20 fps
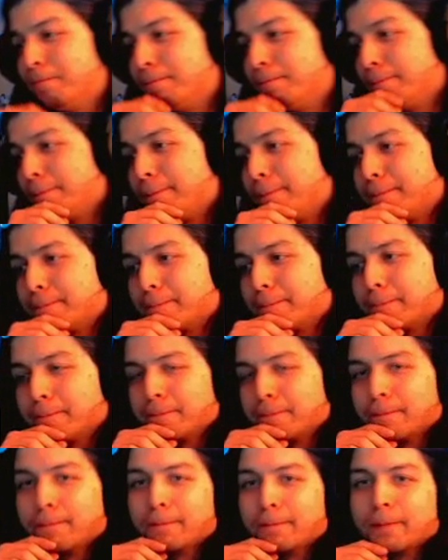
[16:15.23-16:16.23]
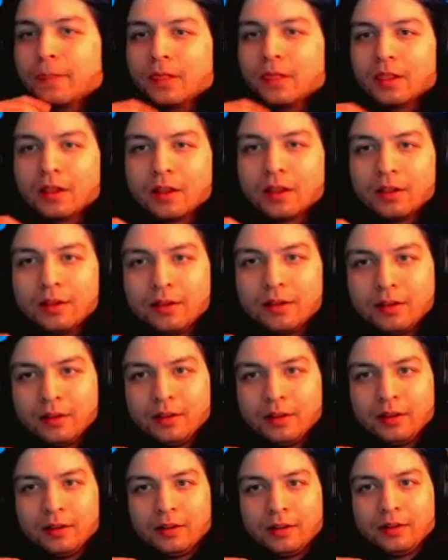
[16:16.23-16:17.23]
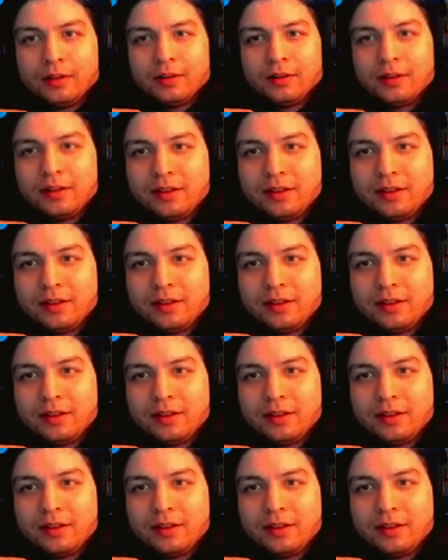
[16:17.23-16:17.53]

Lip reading: (no one is talking)